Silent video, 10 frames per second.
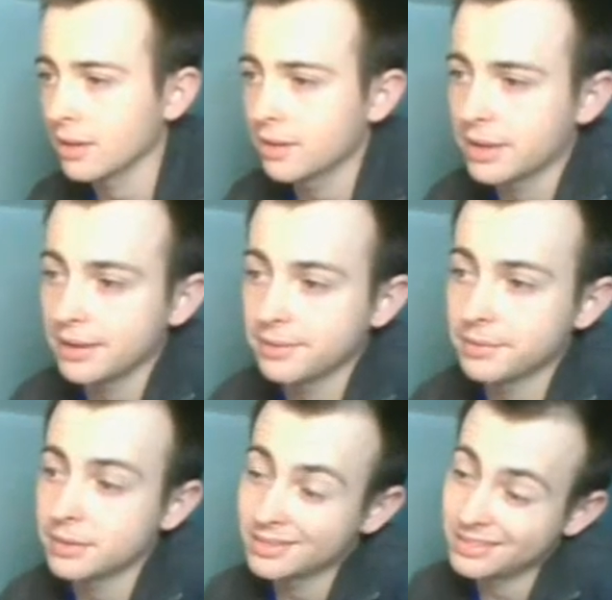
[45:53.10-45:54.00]
Okay,
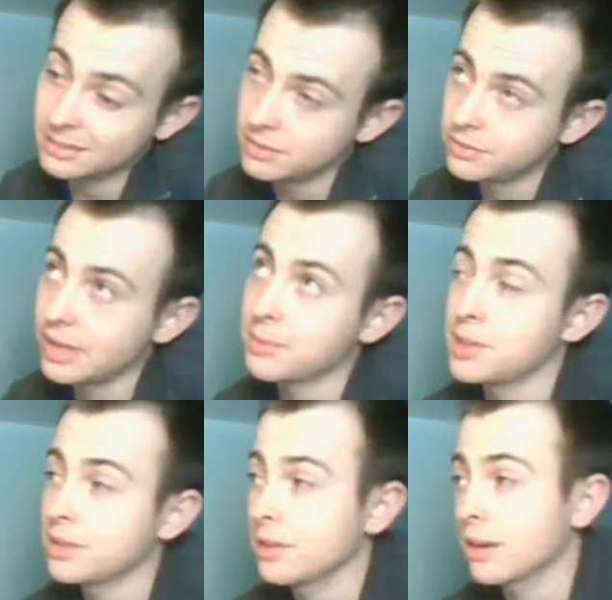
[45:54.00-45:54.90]
Flying
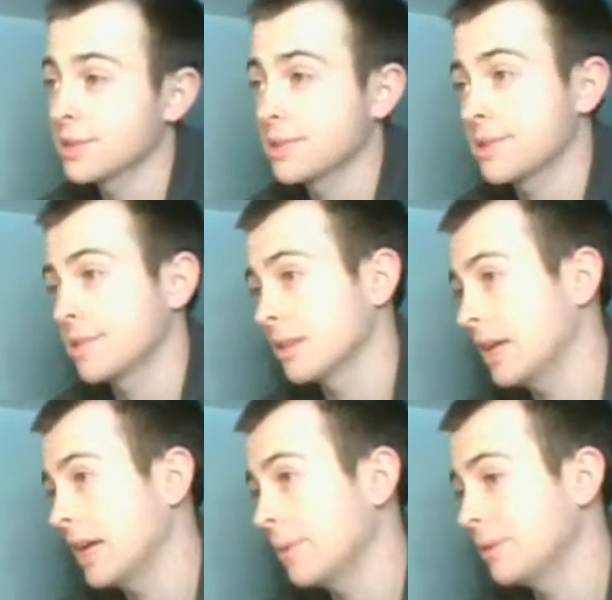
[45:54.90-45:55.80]
Machine Guards,
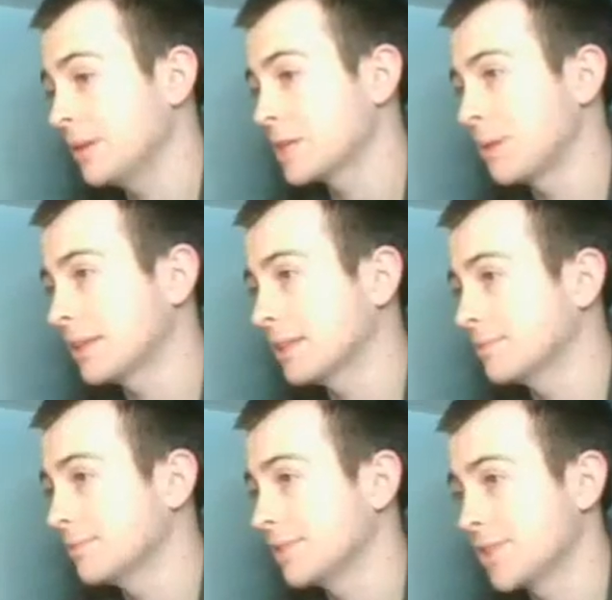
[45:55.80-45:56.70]
I would be
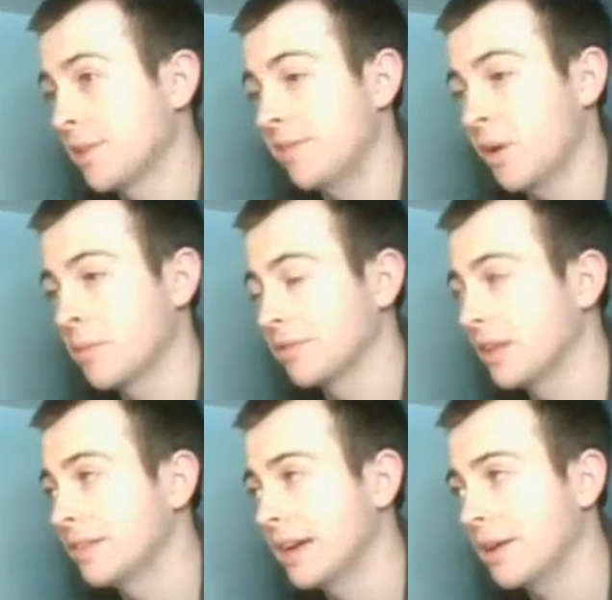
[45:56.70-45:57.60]
expecting some form of
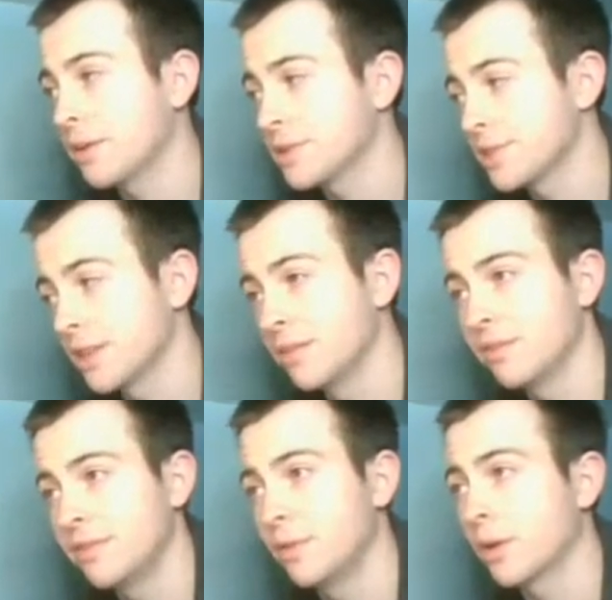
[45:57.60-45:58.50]
Lava Hound or some
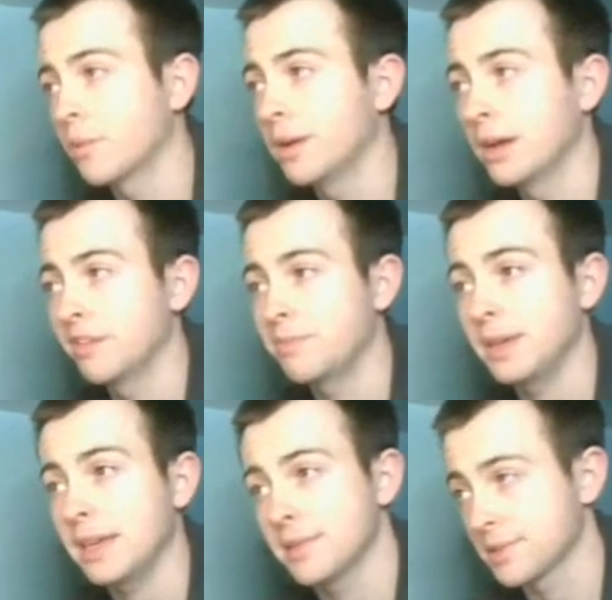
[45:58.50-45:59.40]
form of
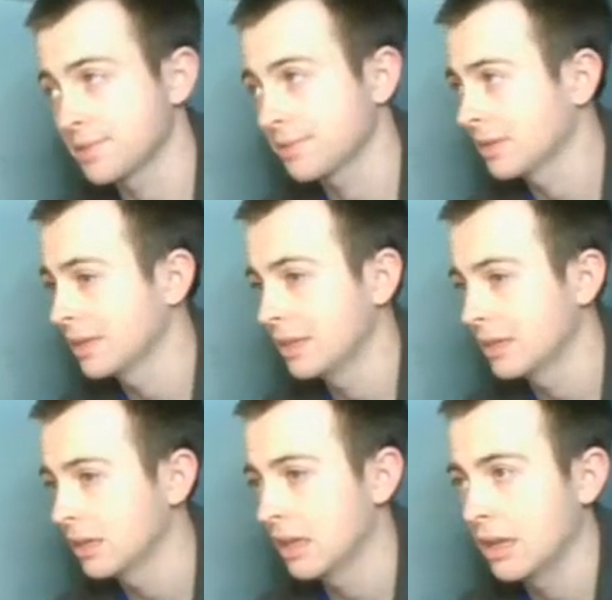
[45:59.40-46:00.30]
Piggies.
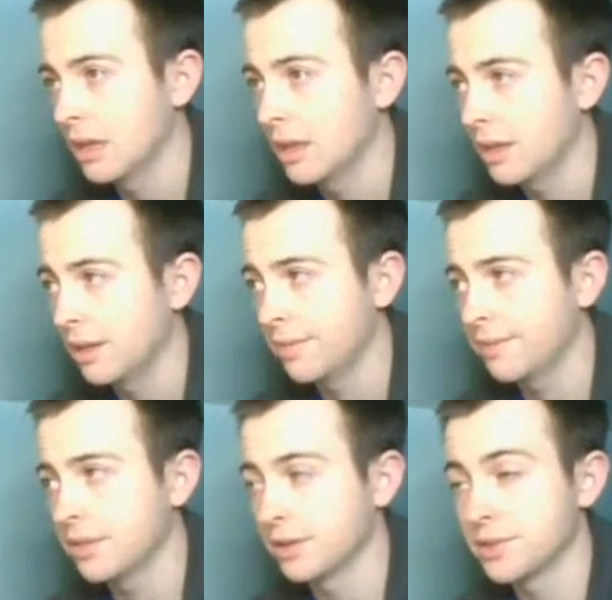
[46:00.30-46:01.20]

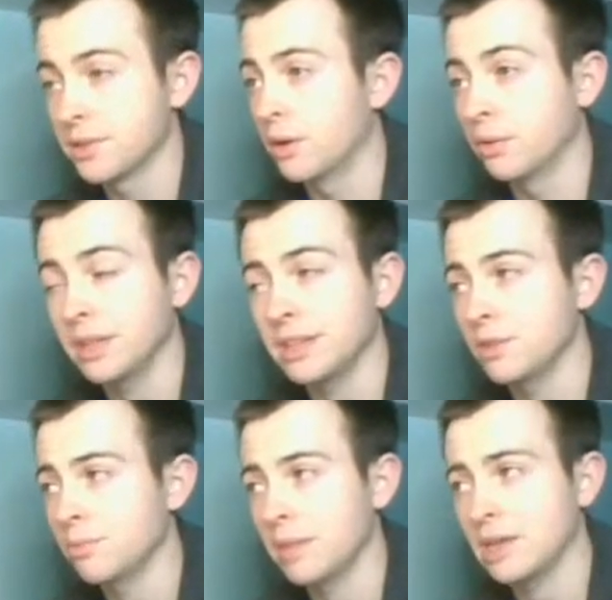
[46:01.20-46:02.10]
Those are only
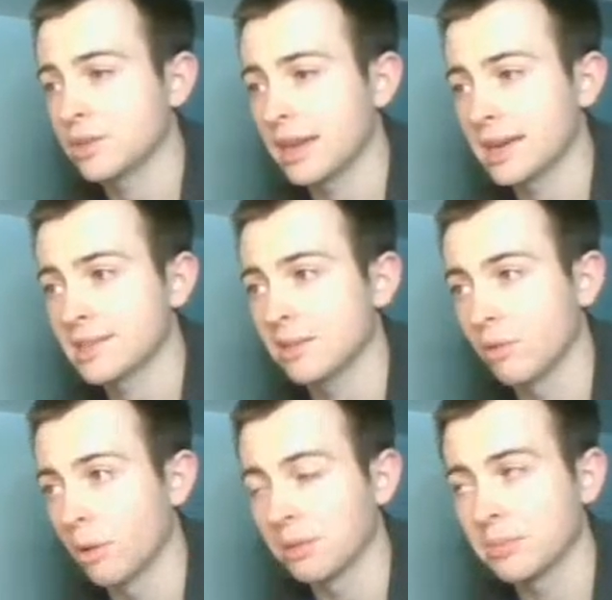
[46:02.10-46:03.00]
two major decks that
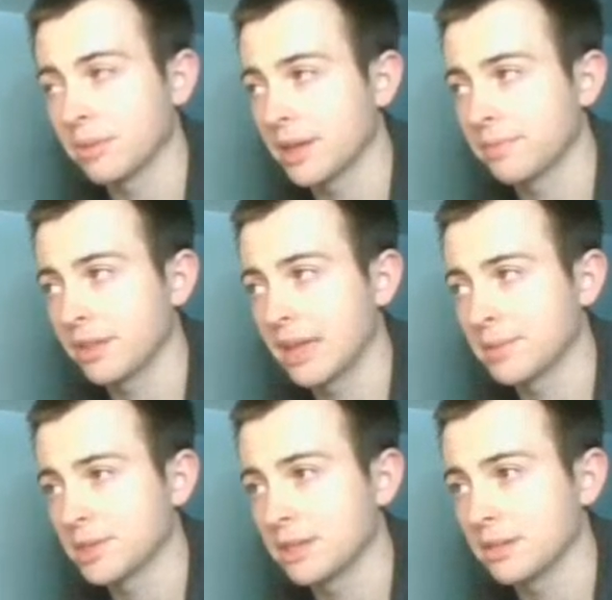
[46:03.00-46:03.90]
normally play Flying
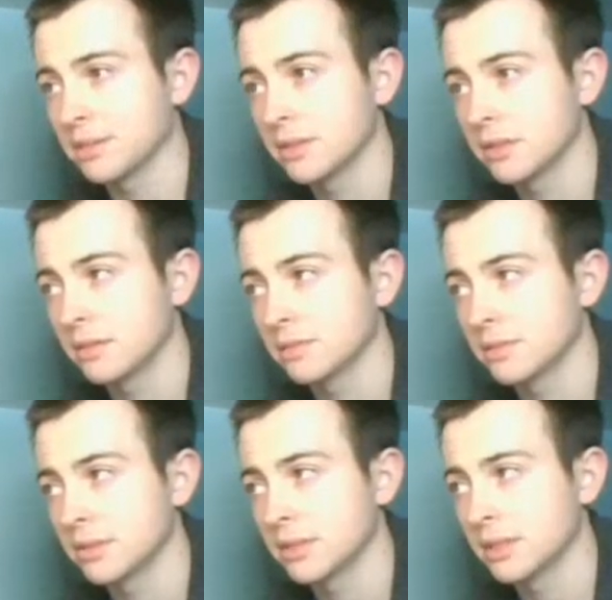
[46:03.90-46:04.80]
Machine.
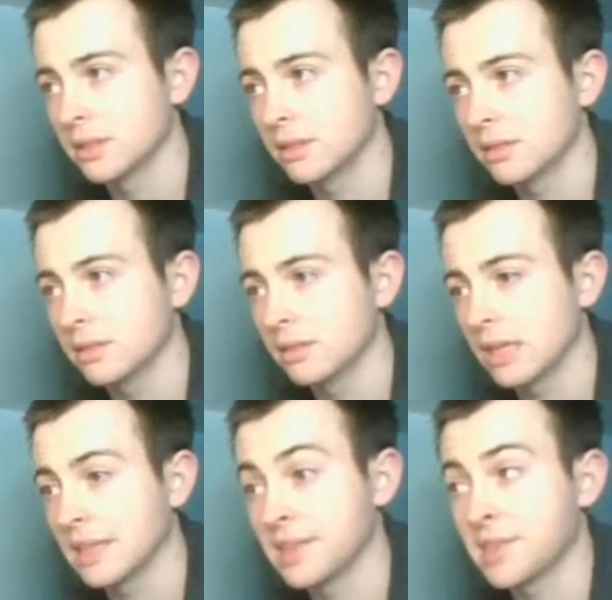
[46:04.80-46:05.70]

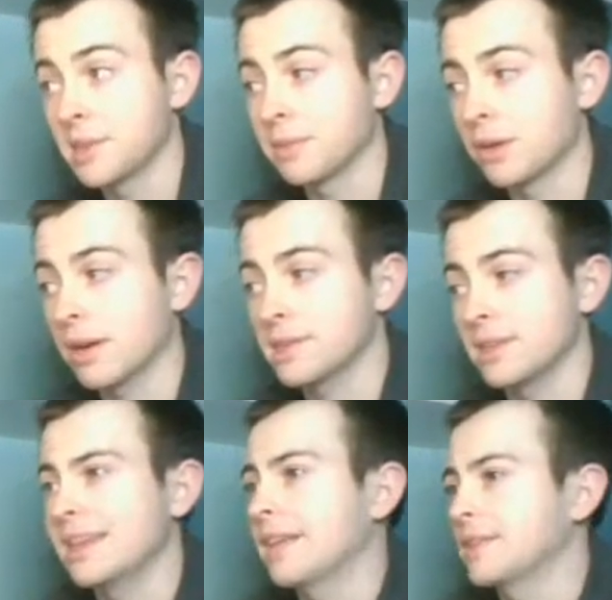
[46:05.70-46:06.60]
Unless it's something crazy.
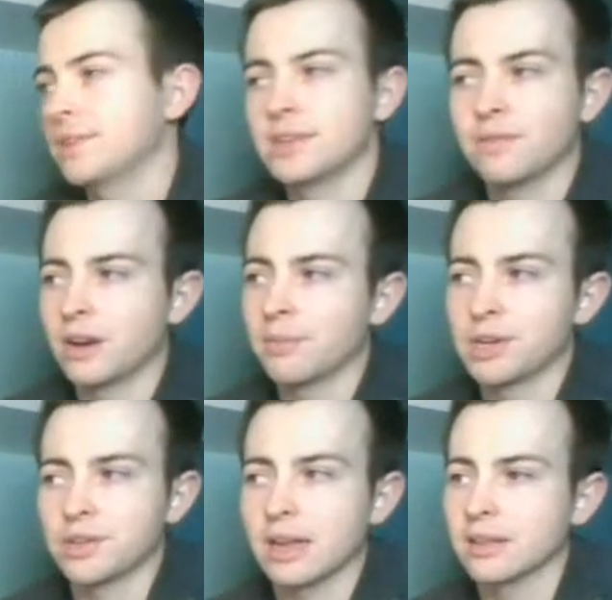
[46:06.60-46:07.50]
Yeah, this looks very
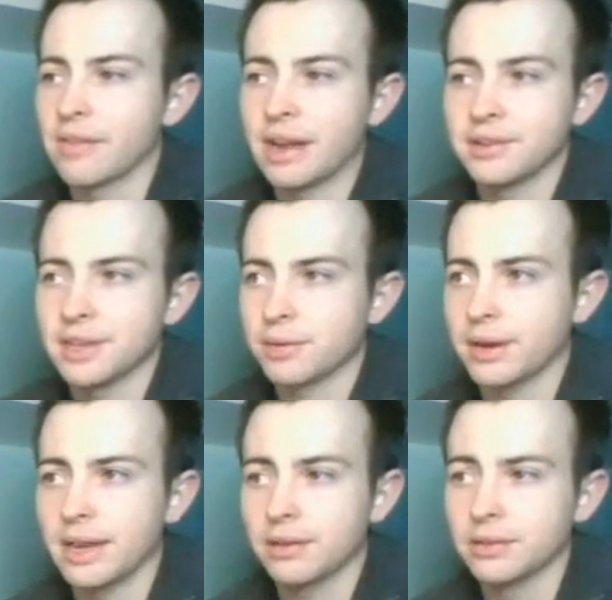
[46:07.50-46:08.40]
much like a Lava Hound deck
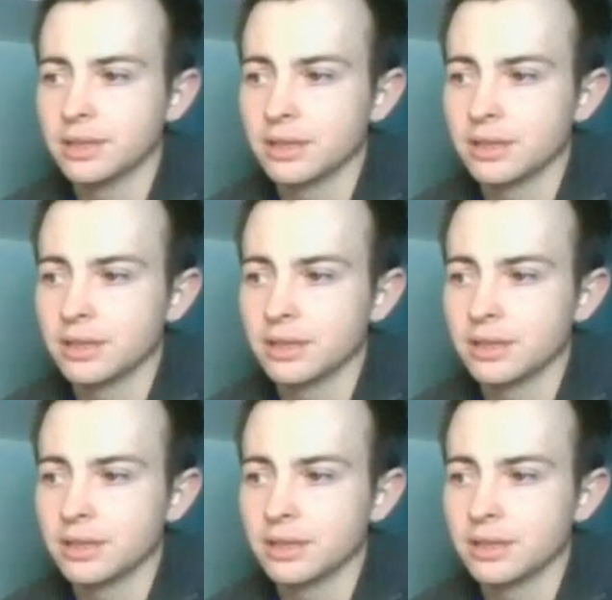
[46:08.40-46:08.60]
right now.